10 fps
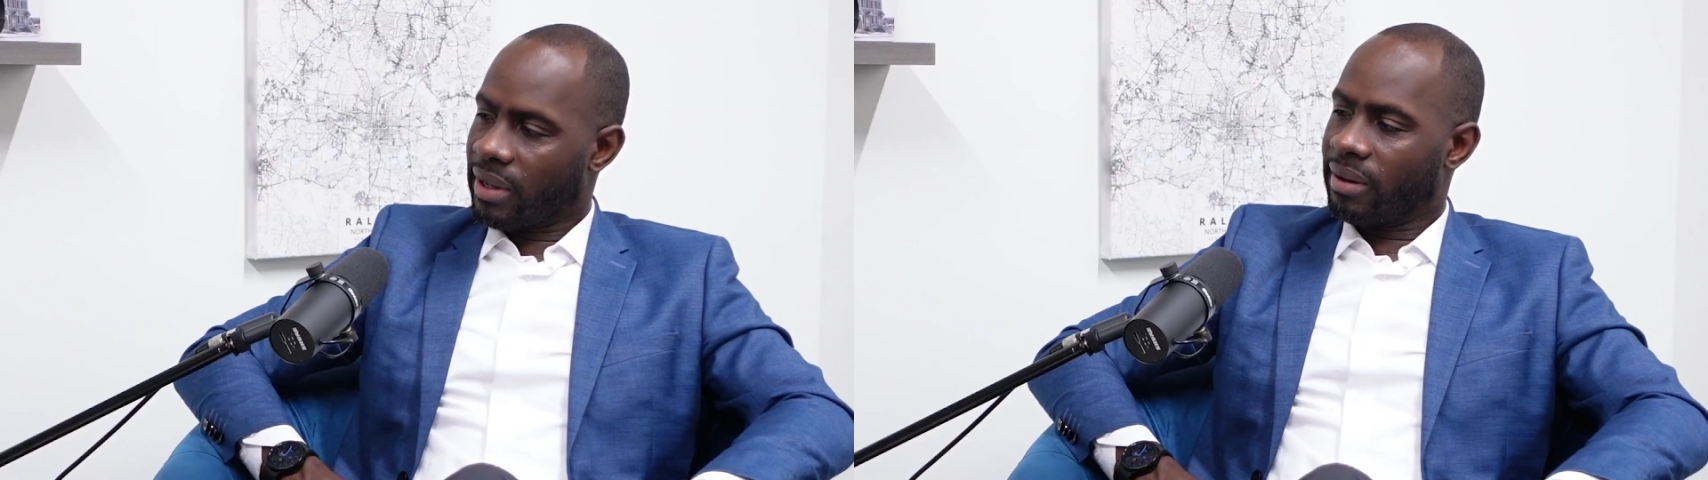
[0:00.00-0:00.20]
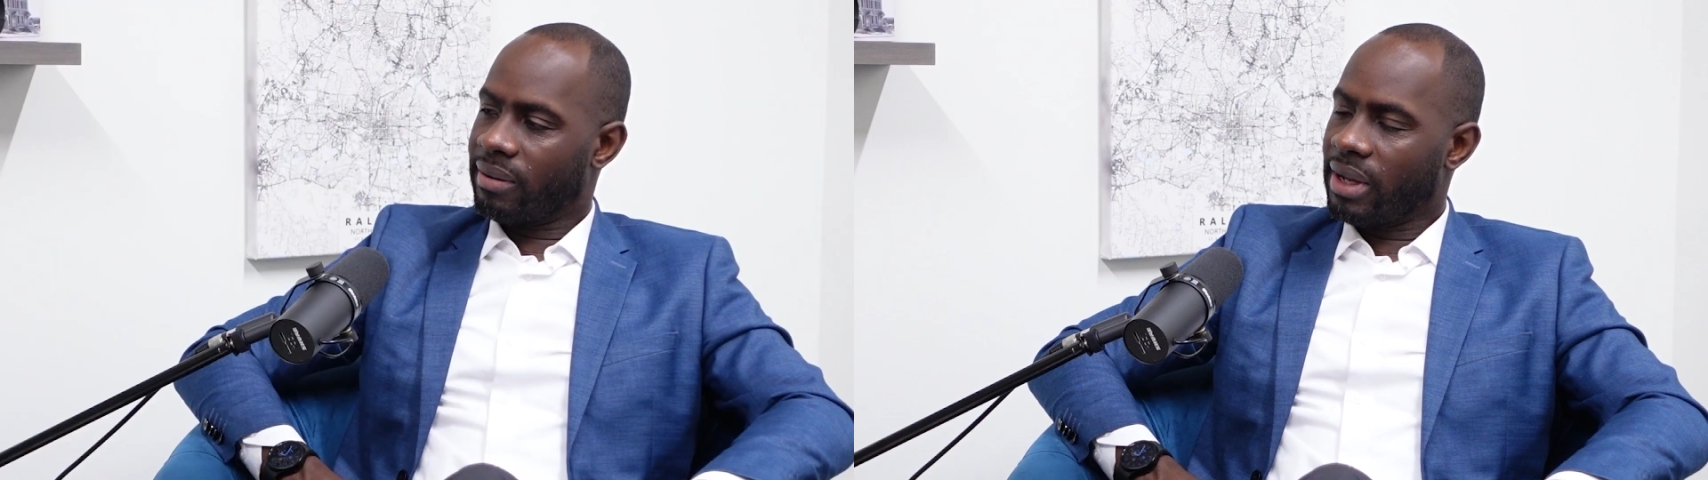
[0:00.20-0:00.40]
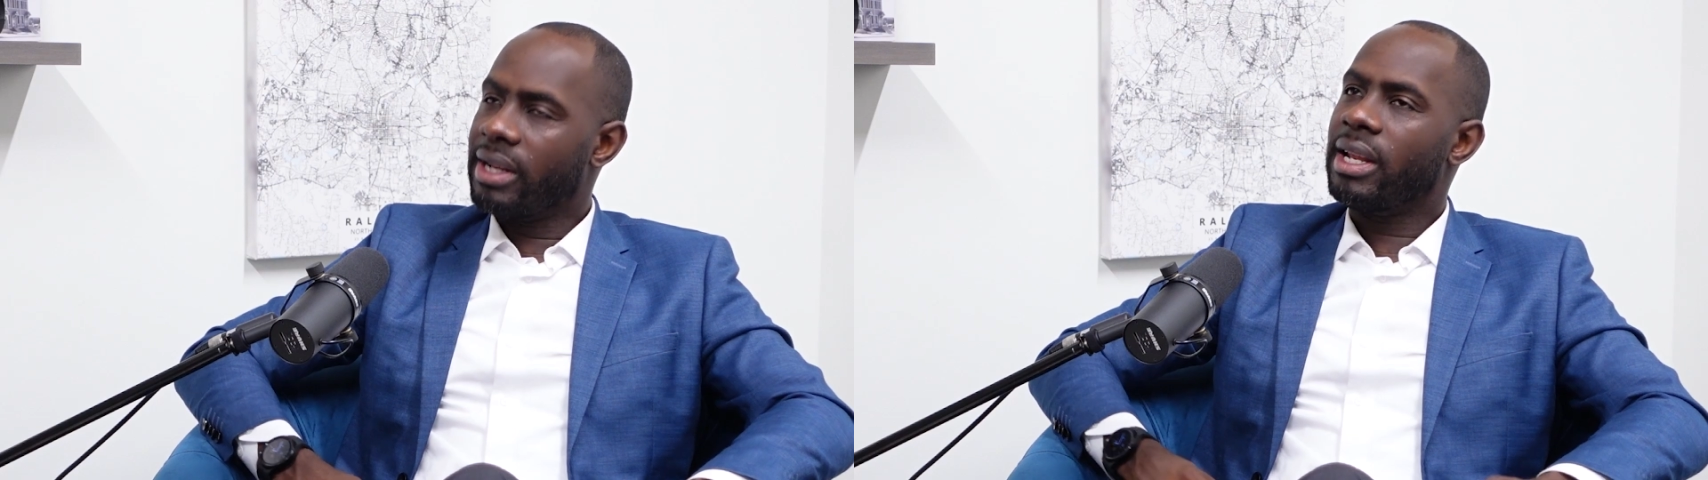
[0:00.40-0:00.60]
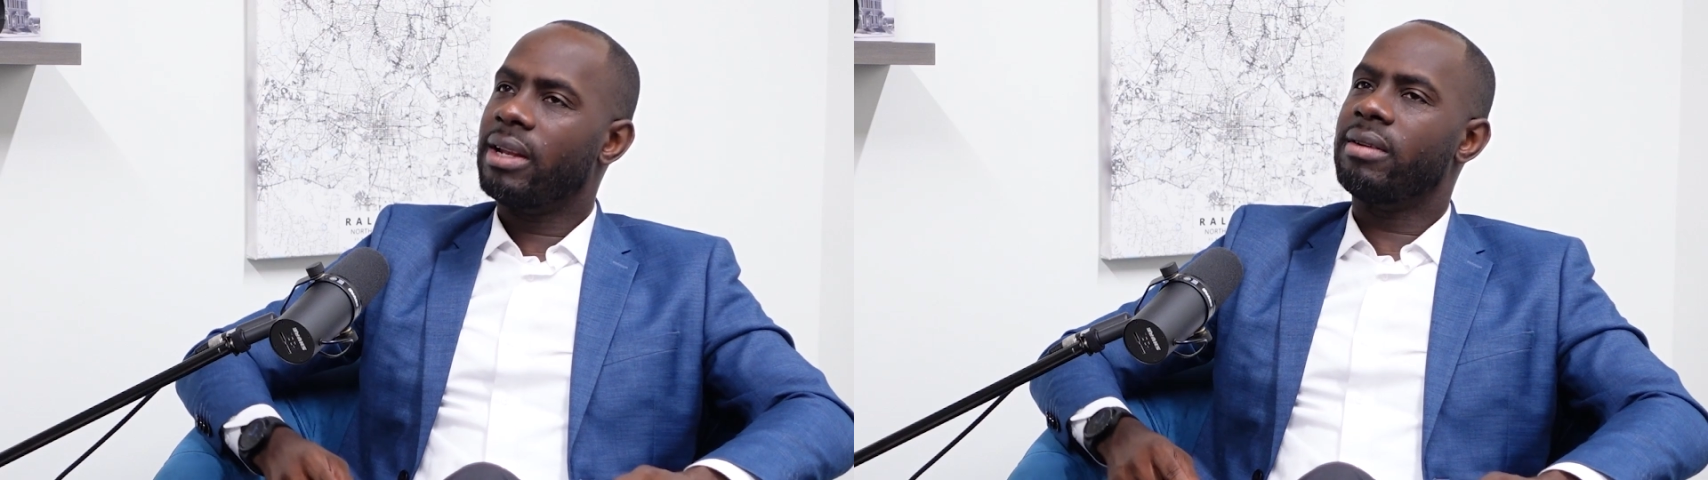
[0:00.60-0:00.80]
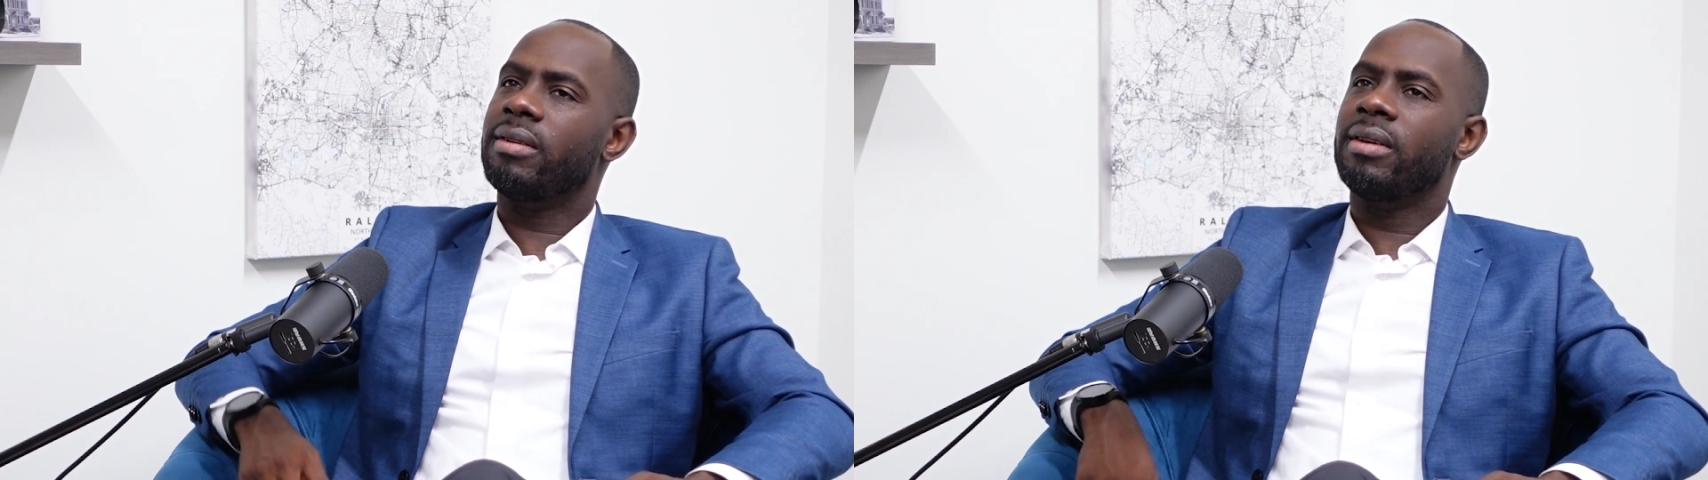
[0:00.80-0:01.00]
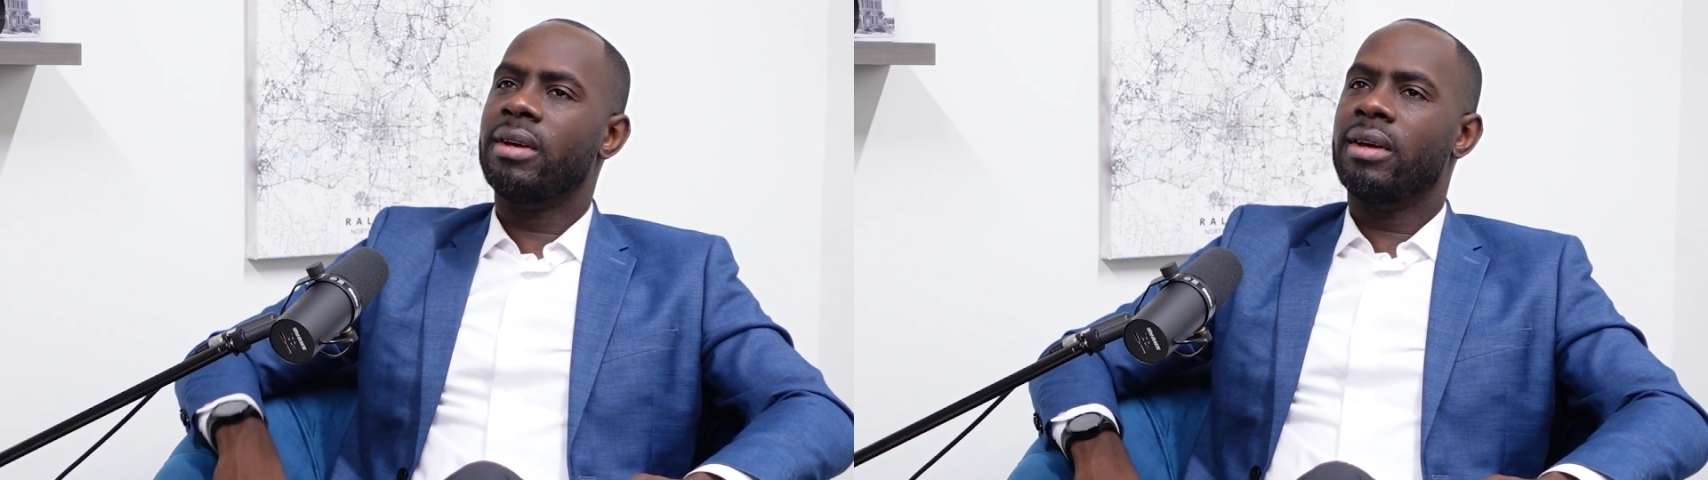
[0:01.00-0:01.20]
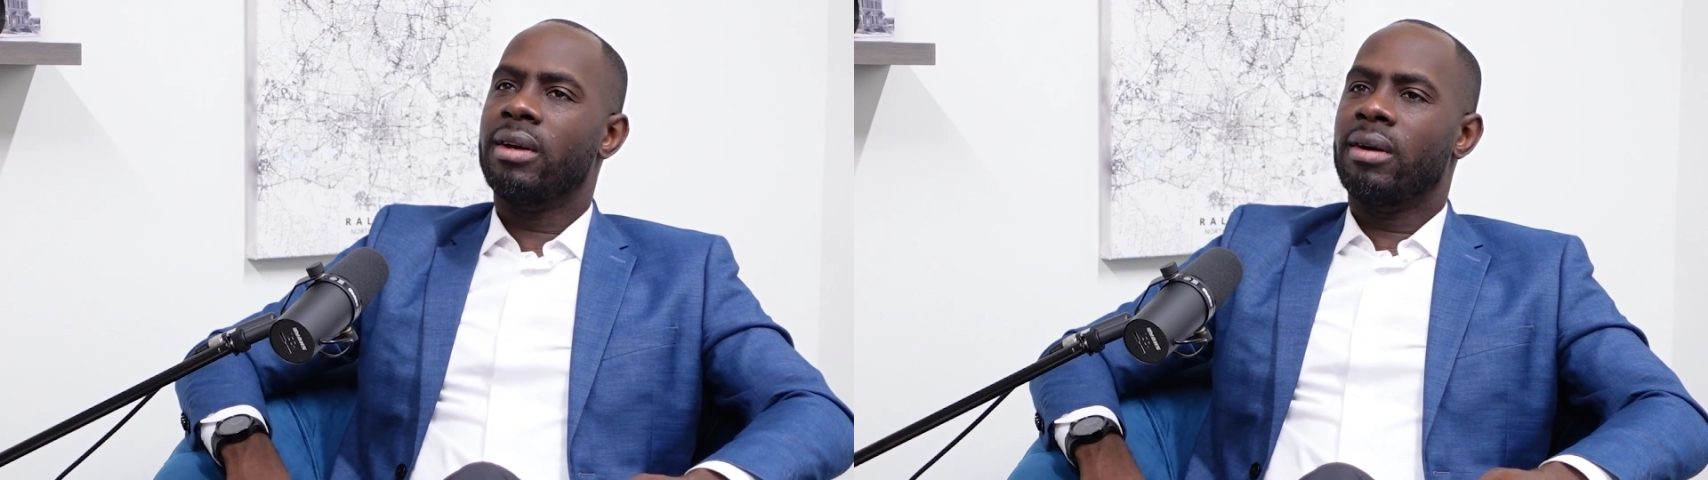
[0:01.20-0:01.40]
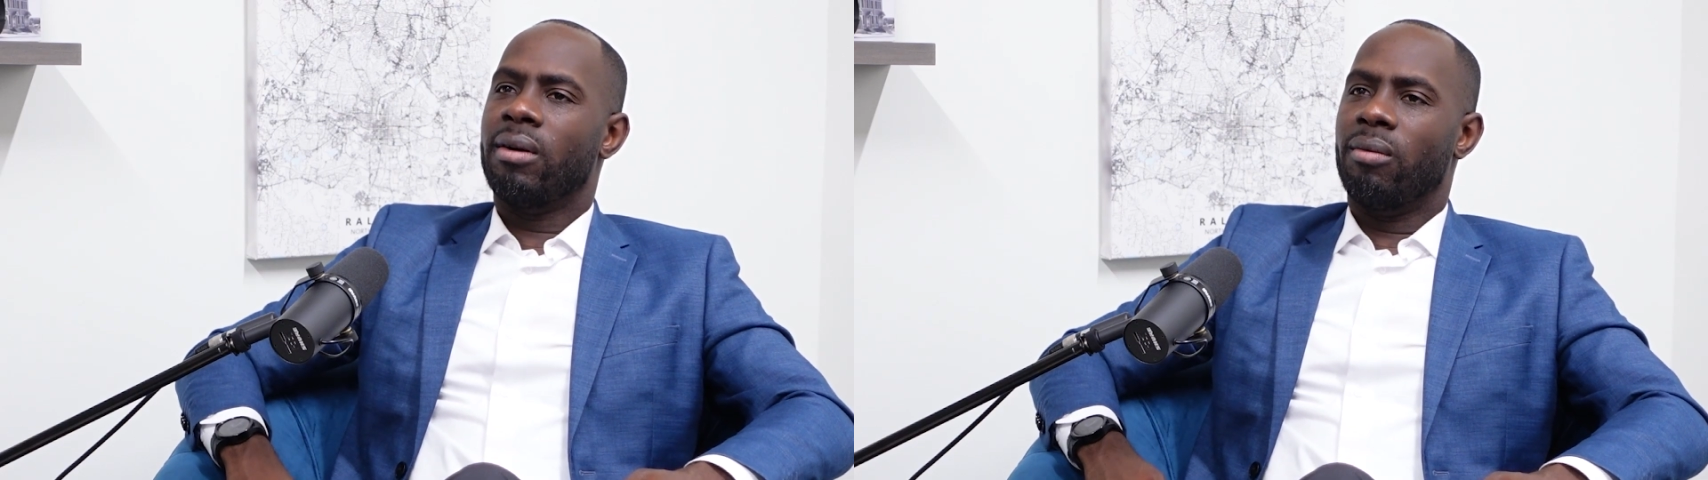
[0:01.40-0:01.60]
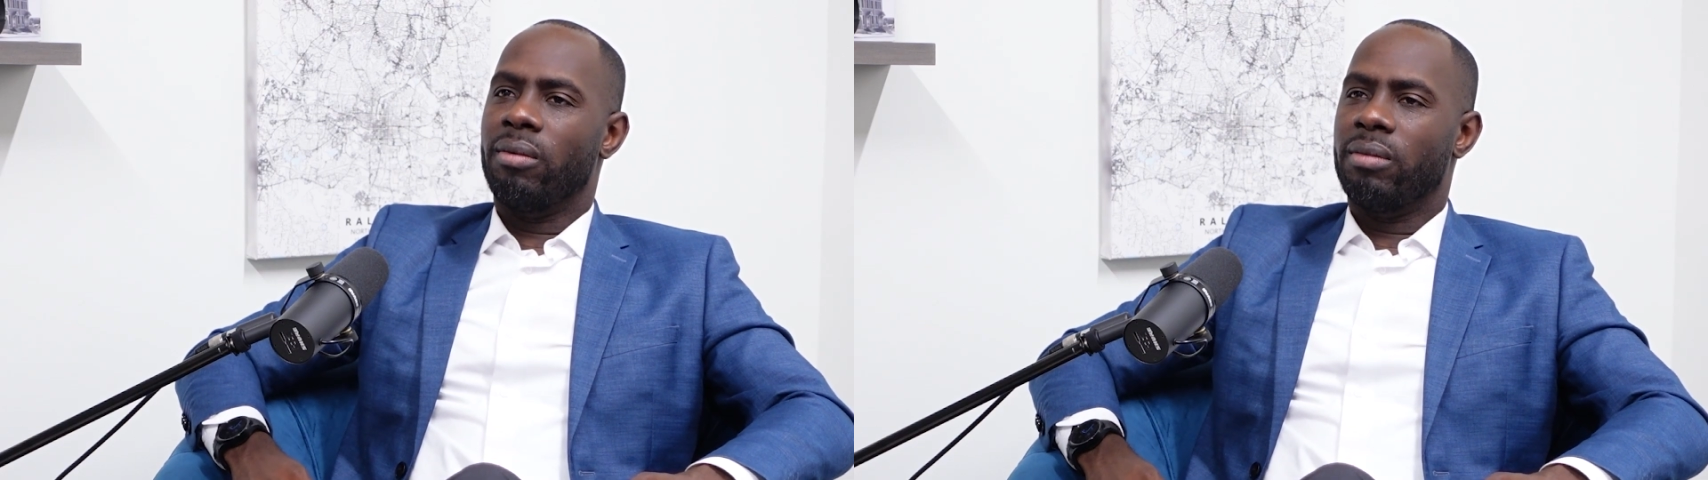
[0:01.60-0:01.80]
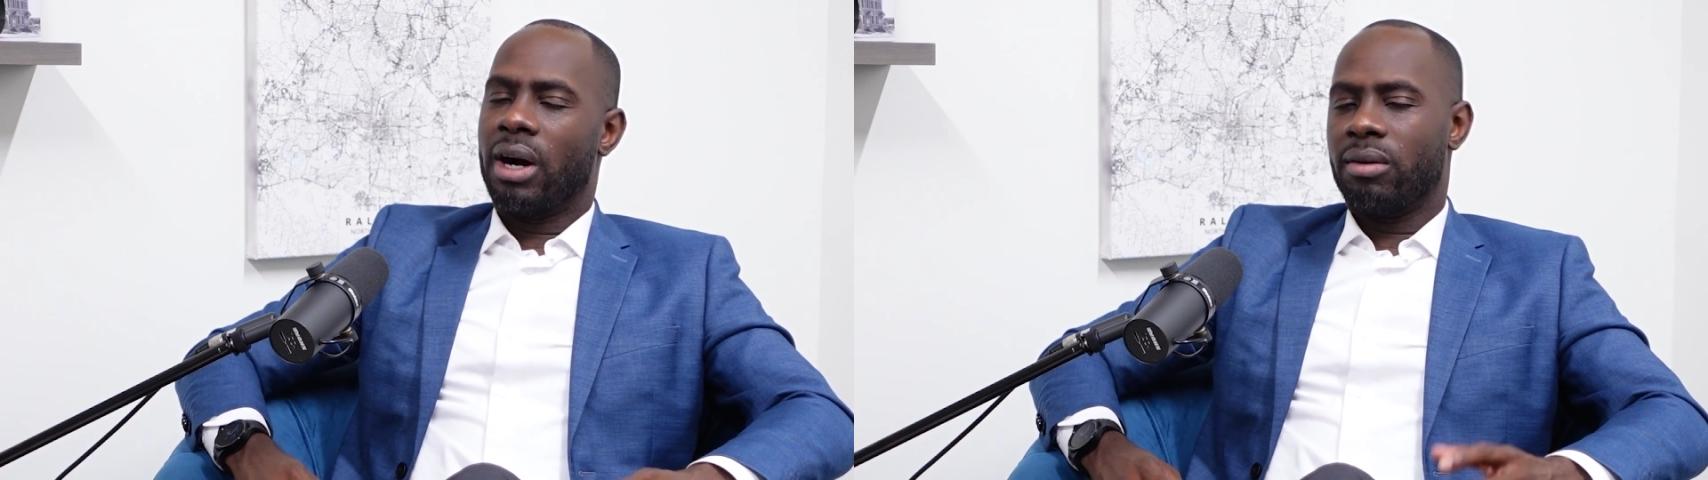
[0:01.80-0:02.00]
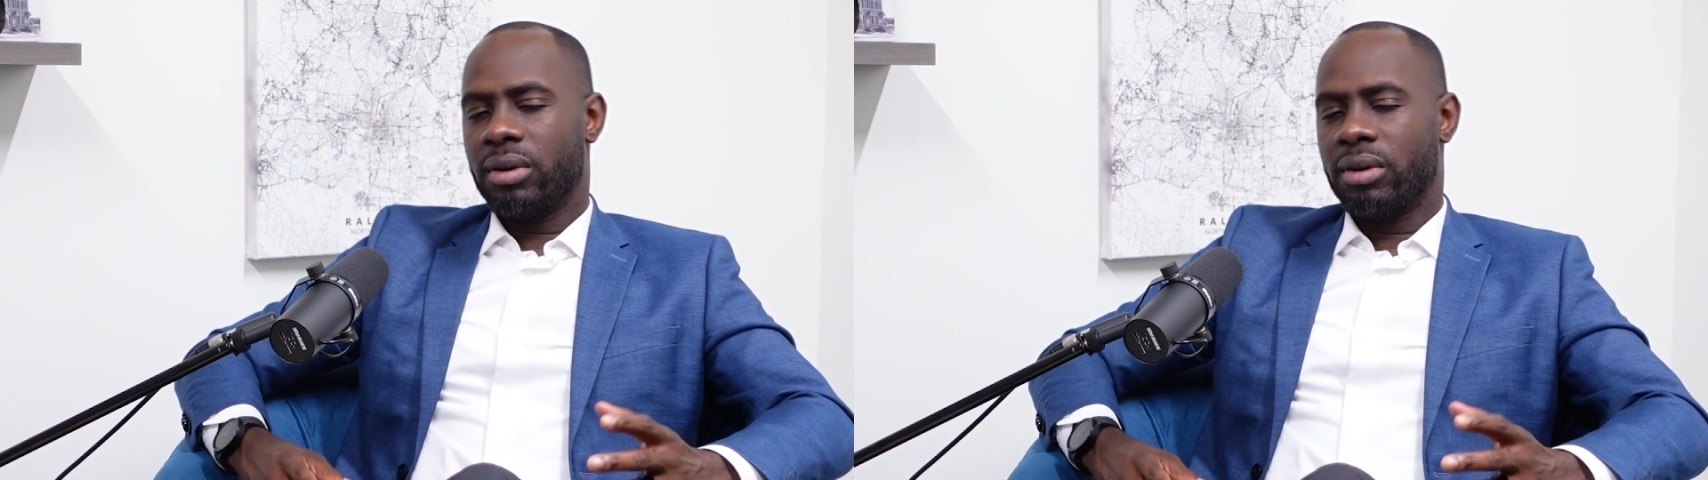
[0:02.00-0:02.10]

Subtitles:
Yeah. And we're